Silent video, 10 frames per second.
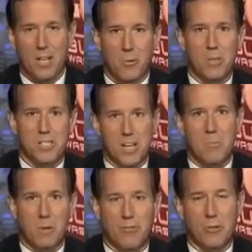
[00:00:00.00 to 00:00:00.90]
with
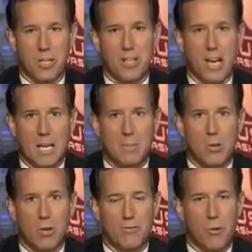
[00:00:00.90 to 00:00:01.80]
someone for the economy
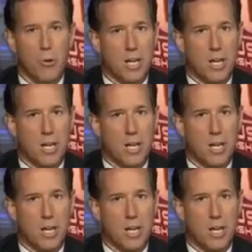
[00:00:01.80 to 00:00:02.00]
going forward,